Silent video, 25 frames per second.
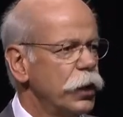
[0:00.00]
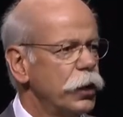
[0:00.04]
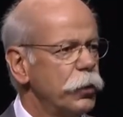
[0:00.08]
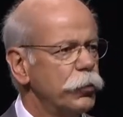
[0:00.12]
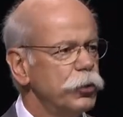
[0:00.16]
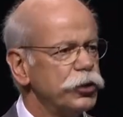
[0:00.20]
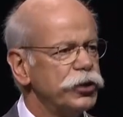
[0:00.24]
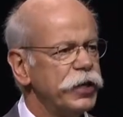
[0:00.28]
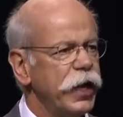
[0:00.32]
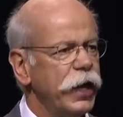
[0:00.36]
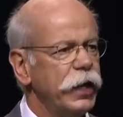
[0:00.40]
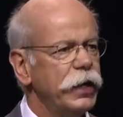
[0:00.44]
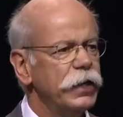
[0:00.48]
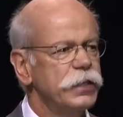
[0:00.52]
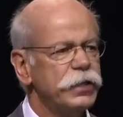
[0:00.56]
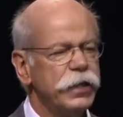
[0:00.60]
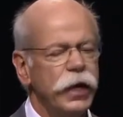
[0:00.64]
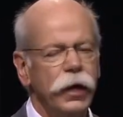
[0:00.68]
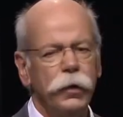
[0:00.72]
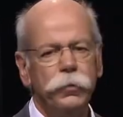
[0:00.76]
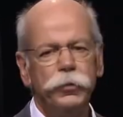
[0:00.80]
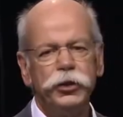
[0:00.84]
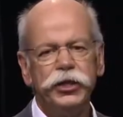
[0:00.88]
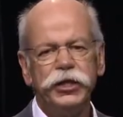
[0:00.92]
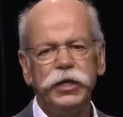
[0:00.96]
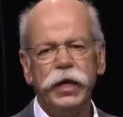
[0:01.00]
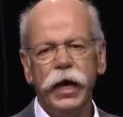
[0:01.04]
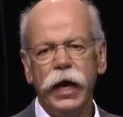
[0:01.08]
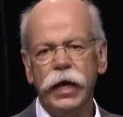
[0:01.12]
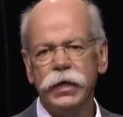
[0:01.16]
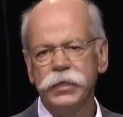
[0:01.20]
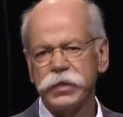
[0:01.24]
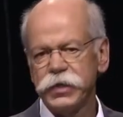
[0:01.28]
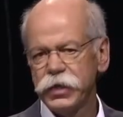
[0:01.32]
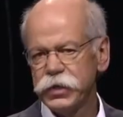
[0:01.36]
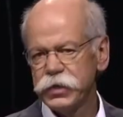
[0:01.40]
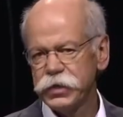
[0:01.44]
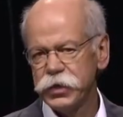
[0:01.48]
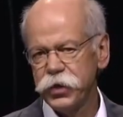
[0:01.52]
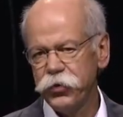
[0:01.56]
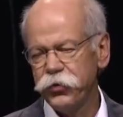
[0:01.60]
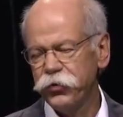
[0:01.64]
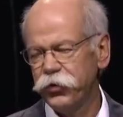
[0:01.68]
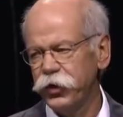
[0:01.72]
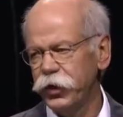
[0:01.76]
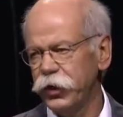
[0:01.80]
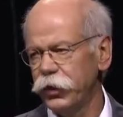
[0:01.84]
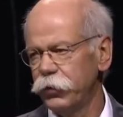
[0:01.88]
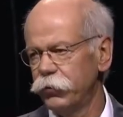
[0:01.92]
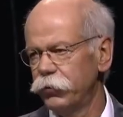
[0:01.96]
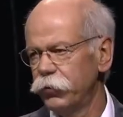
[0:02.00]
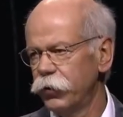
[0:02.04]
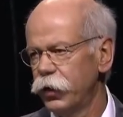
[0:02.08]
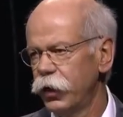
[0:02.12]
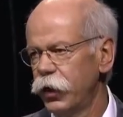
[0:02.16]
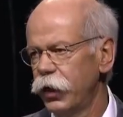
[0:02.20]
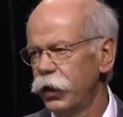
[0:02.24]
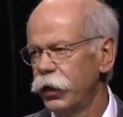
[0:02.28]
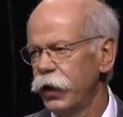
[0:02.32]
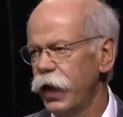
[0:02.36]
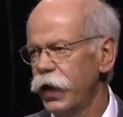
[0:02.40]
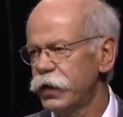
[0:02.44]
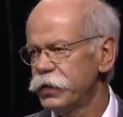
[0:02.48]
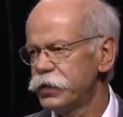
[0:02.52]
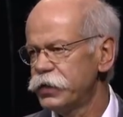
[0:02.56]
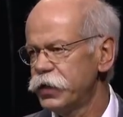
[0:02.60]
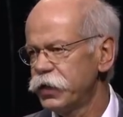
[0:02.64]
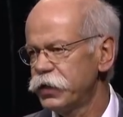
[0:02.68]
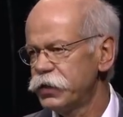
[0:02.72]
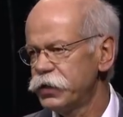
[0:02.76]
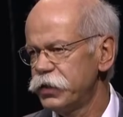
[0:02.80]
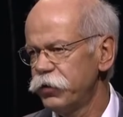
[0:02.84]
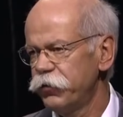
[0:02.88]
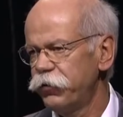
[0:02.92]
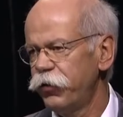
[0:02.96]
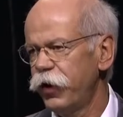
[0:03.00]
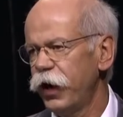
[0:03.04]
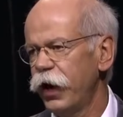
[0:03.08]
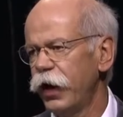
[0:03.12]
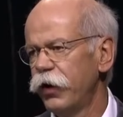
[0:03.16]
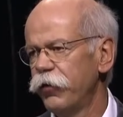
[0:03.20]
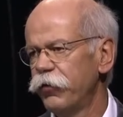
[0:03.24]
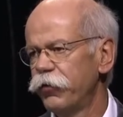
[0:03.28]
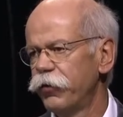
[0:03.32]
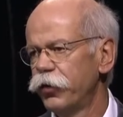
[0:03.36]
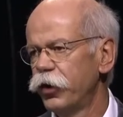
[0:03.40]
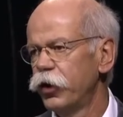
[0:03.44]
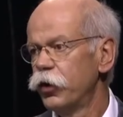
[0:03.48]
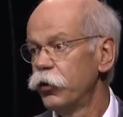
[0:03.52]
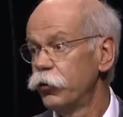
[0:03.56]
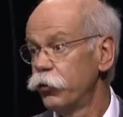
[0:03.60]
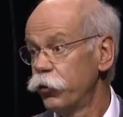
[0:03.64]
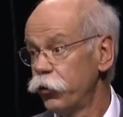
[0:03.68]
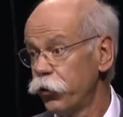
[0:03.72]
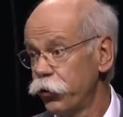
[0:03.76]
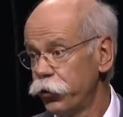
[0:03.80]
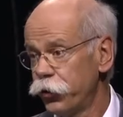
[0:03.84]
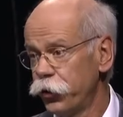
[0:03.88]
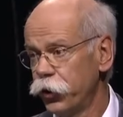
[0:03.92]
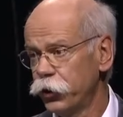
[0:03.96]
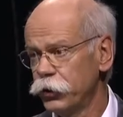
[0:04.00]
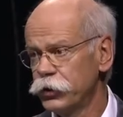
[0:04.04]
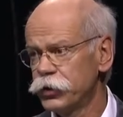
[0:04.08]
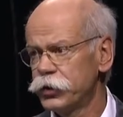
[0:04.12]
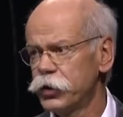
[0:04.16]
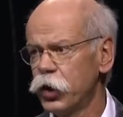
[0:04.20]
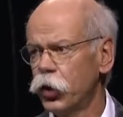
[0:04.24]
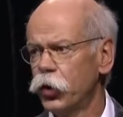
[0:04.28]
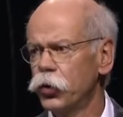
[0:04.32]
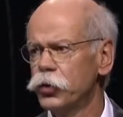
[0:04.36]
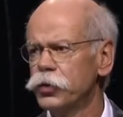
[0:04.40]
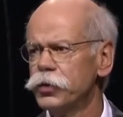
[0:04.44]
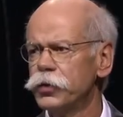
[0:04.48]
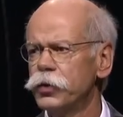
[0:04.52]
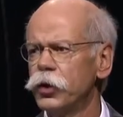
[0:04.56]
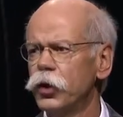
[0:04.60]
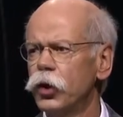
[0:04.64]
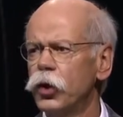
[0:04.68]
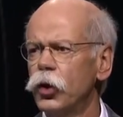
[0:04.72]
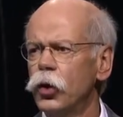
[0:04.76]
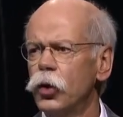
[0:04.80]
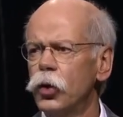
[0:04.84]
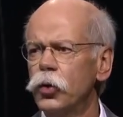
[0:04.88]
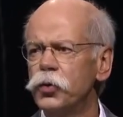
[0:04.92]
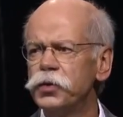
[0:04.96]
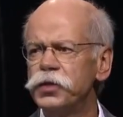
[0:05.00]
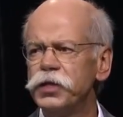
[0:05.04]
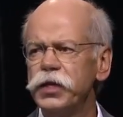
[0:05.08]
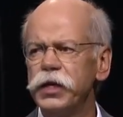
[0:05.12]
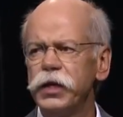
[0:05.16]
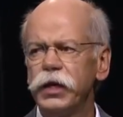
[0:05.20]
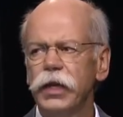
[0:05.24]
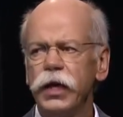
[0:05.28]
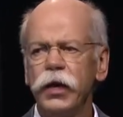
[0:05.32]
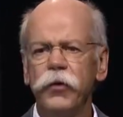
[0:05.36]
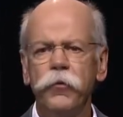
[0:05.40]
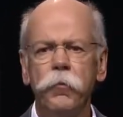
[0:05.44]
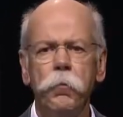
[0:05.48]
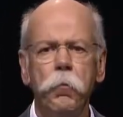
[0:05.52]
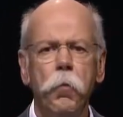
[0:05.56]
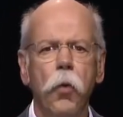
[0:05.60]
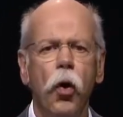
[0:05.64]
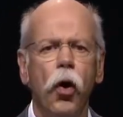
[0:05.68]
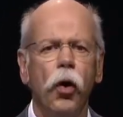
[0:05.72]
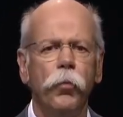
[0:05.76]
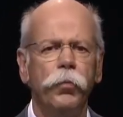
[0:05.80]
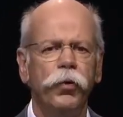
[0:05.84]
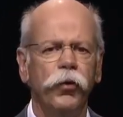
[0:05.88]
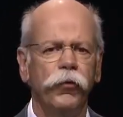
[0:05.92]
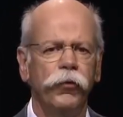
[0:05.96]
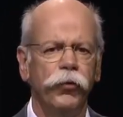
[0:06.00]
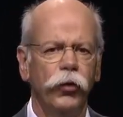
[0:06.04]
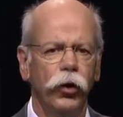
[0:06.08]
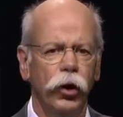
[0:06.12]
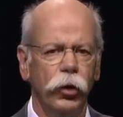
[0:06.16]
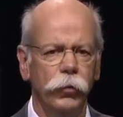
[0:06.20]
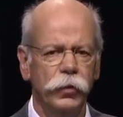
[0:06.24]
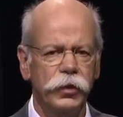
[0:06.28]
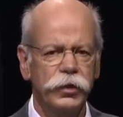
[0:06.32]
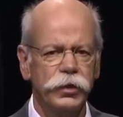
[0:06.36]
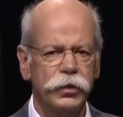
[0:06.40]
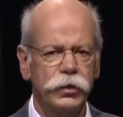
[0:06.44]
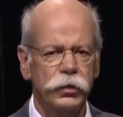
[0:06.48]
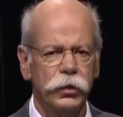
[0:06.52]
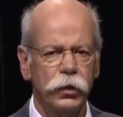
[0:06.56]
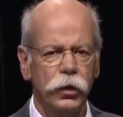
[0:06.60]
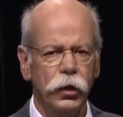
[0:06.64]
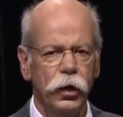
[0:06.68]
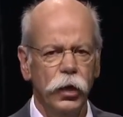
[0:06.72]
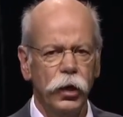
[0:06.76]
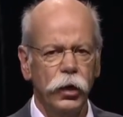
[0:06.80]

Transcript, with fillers: The Mercedes-AMG S63 and S65 for those who seek even more performance,